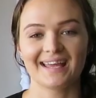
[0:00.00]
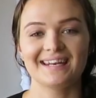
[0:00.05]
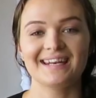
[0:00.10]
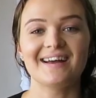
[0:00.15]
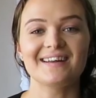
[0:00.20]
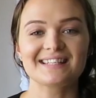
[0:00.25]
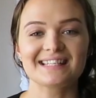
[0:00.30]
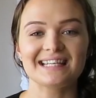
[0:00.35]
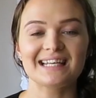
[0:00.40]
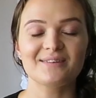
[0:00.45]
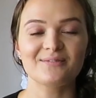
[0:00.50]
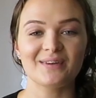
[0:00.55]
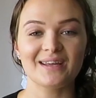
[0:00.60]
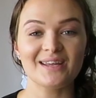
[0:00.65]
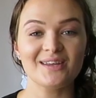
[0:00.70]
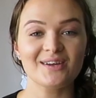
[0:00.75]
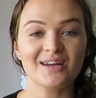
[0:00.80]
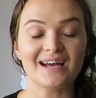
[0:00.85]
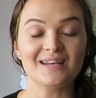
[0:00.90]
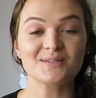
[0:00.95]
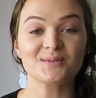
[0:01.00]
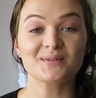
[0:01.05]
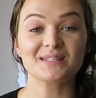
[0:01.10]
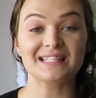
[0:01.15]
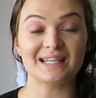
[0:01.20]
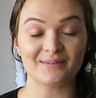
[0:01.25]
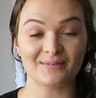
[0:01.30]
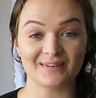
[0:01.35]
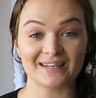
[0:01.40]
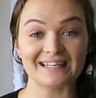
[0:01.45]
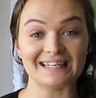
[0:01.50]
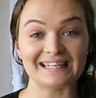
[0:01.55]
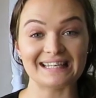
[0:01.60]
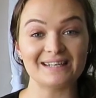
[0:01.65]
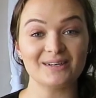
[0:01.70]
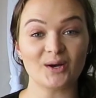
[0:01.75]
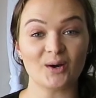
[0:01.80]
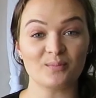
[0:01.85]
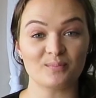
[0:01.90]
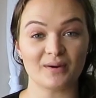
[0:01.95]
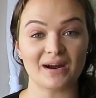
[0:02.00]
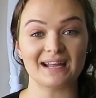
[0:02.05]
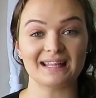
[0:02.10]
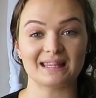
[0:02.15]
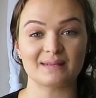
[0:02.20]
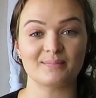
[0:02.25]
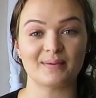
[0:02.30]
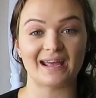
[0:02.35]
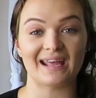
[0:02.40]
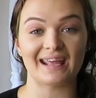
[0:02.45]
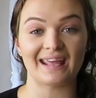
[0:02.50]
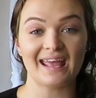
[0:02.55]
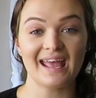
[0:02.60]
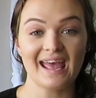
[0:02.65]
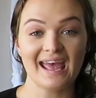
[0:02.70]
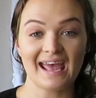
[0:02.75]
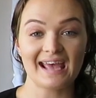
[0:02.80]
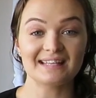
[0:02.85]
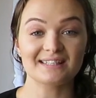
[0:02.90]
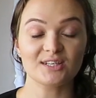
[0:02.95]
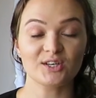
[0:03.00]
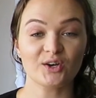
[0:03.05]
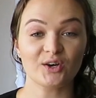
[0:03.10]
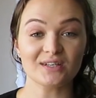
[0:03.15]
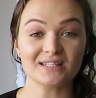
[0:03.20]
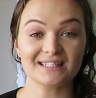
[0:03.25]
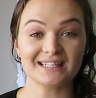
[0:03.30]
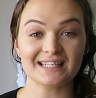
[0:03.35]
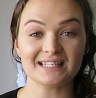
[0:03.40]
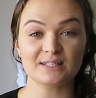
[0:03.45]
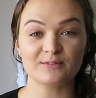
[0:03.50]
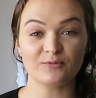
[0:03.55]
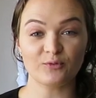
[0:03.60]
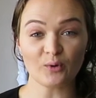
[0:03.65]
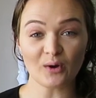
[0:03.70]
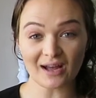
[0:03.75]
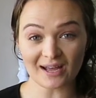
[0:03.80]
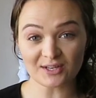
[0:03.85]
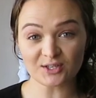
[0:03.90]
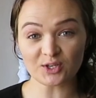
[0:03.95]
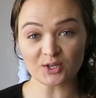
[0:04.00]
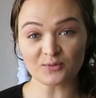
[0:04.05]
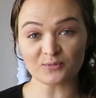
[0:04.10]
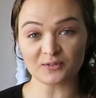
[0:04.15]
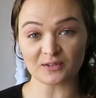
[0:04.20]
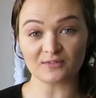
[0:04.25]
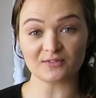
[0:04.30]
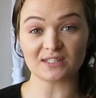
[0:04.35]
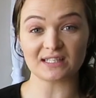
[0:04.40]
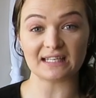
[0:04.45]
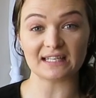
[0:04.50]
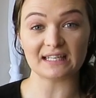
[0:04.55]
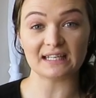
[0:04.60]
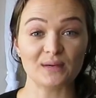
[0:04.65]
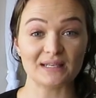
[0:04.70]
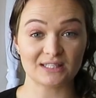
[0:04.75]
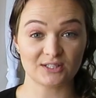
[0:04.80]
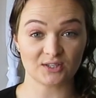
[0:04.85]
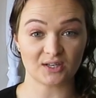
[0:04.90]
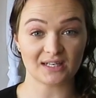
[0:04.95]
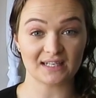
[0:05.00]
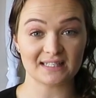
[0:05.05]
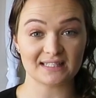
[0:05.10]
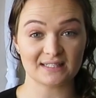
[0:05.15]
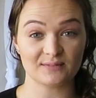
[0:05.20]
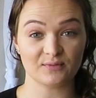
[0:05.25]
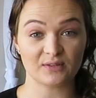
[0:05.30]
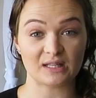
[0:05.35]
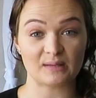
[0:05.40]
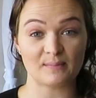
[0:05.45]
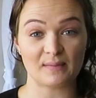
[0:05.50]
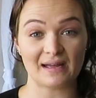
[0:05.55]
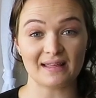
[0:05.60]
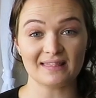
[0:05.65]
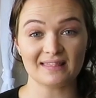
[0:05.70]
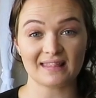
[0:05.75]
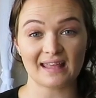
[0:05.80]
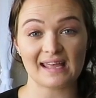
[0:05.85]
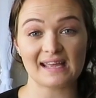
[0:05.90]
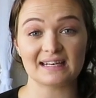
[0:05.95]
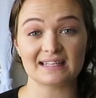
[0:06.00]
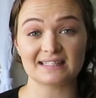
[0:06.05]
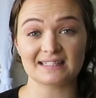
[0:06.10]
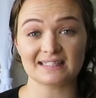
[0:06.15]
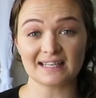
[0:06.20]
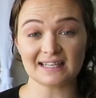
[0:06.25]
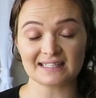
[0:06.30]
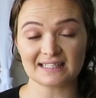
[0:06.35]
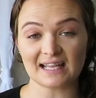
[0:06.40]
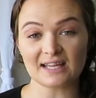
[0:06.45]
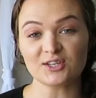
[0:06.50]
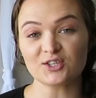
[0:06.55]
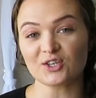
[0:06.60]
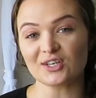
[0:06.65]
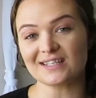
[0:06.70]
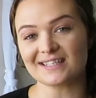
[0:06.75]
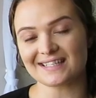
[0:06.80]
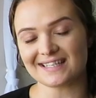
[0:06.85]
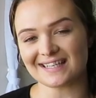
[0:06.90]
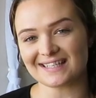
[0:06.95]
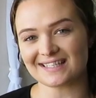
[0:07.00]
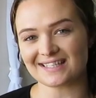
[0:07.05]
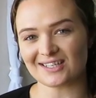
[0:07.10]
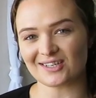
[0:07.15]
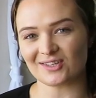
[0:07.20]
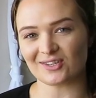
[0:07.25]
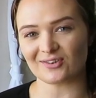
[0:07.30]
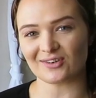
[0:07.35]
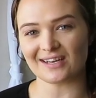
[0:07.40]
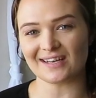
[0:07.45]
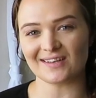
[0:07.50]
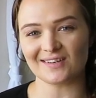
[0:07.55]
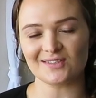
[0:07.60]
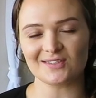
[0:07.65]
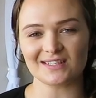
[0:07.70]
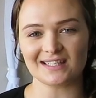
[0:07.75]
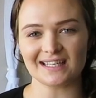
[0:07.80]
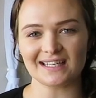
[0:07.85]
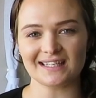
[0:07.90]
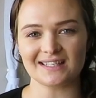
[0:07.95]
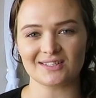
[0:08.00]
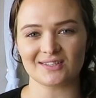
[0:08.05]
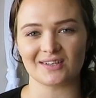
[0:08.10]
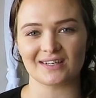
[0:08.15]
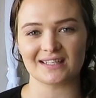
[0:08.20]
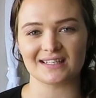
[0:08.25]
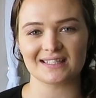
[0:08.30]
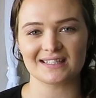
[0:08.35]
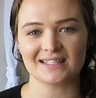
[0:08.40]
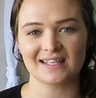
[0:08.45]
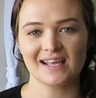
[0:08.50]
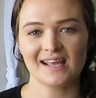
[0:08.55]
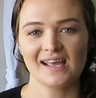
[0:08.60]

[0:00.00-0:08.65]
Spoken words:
Now to live here, you guys will definitely not break the bank, as it cost us $450 US for the month and 663 New Zealand dollars.